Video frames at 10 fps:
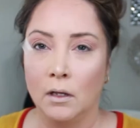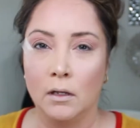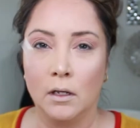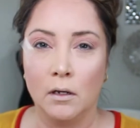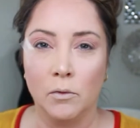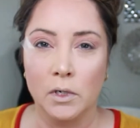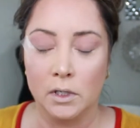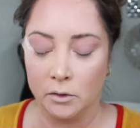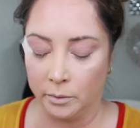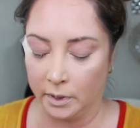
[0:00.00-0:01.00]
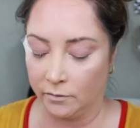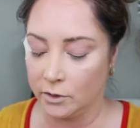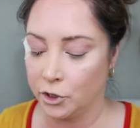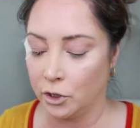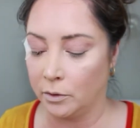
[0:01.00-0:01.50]
I think I want a little bit of a
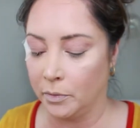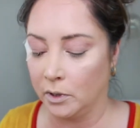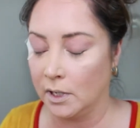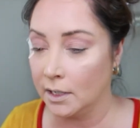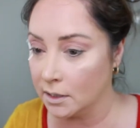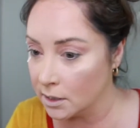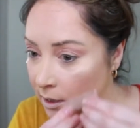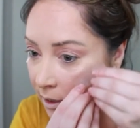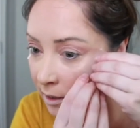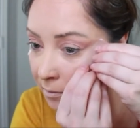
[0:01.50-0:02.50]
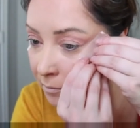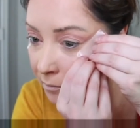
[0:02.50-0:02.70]
sharper line today.